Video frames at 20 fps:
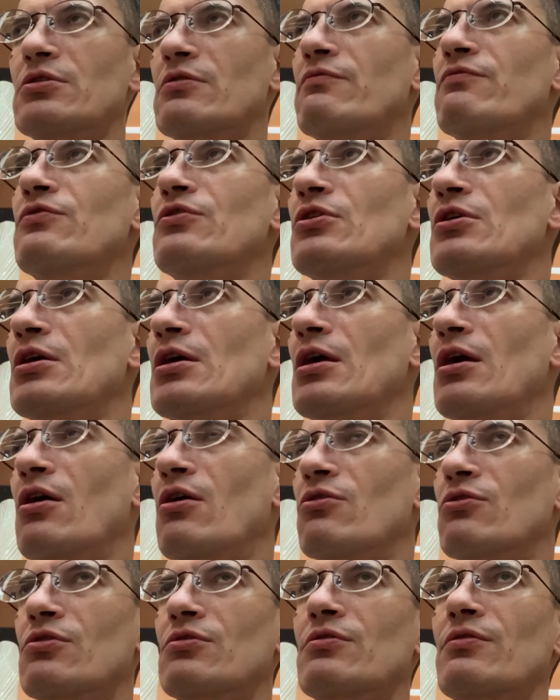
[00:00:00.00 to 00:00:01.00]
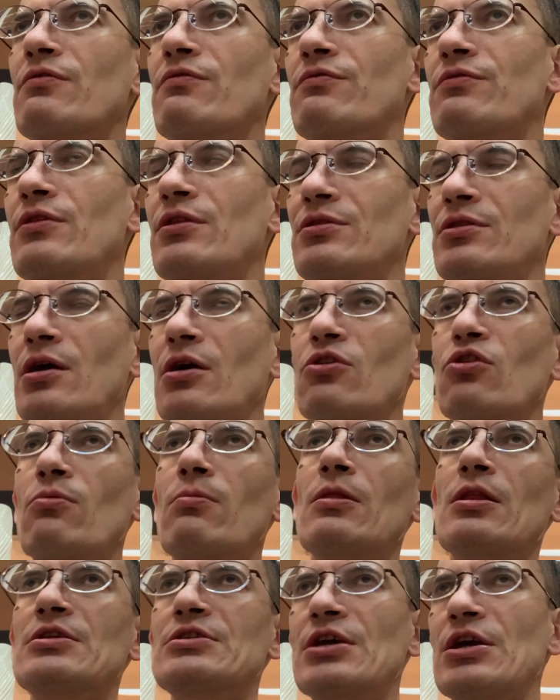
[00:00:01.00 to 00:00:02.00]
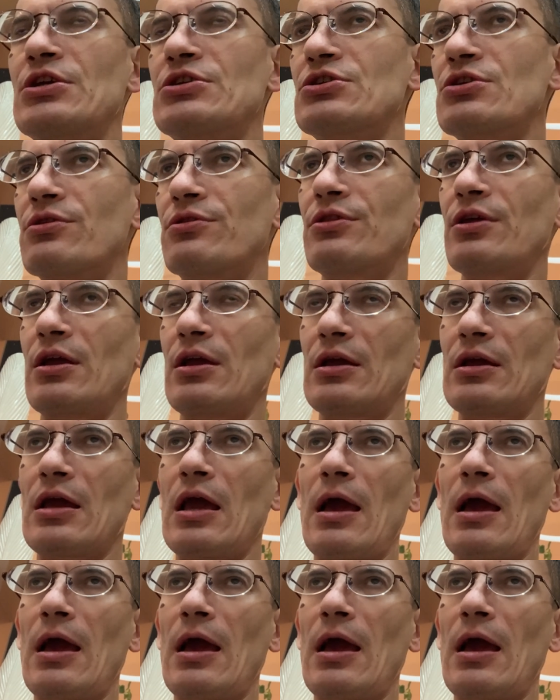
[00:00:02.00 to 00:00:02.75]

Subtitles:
of the globalization thing